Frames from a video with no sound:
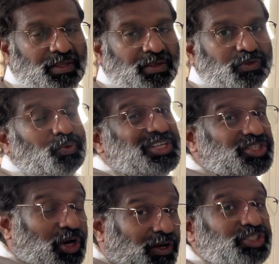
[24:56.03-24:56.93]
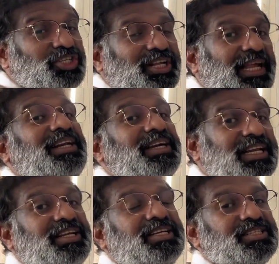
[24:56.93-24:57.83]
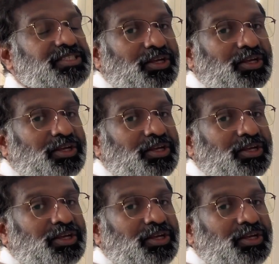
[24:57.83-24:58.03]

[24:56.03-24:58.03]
So the charging rate decreases.